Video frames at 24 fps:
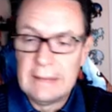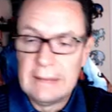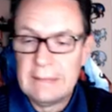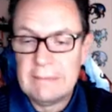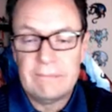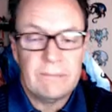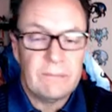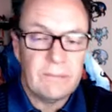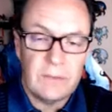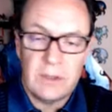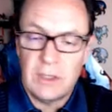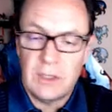
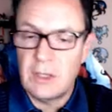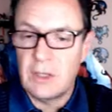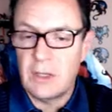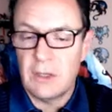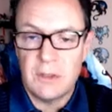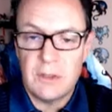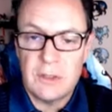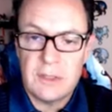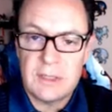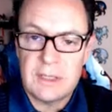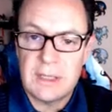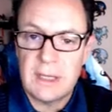you know you
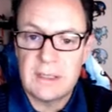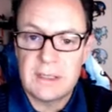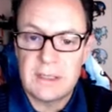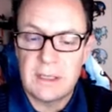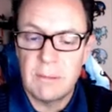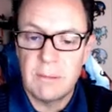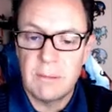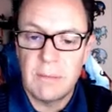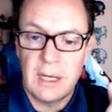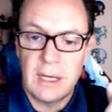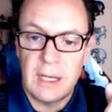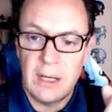send
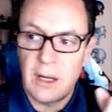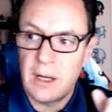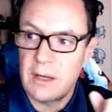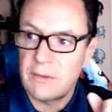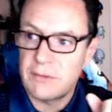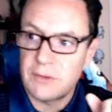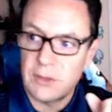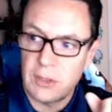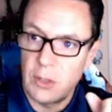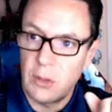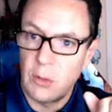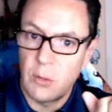somebody off to go
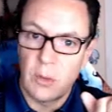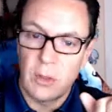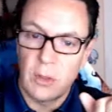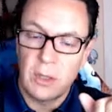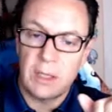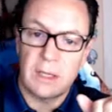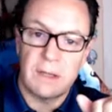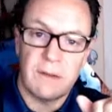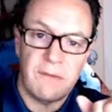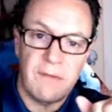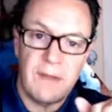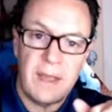work in a
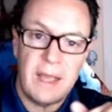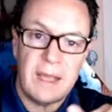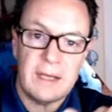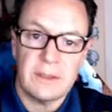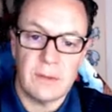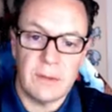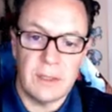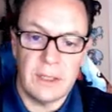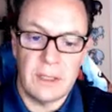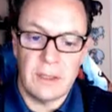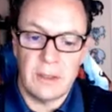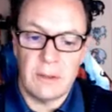factory
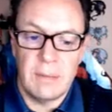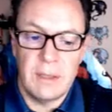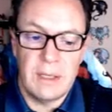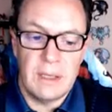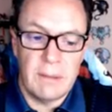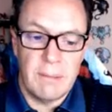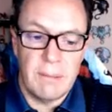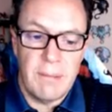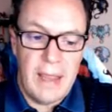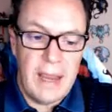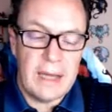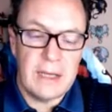or be a
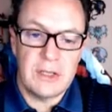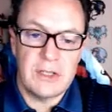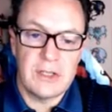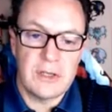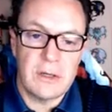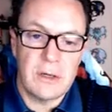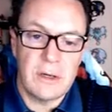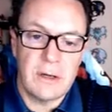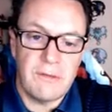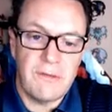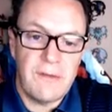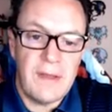manager in a
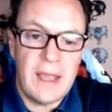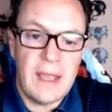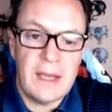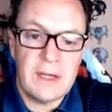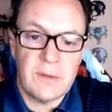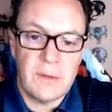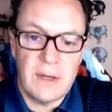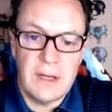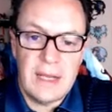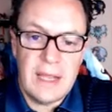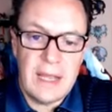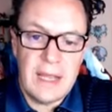factory and
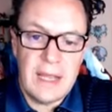hasn't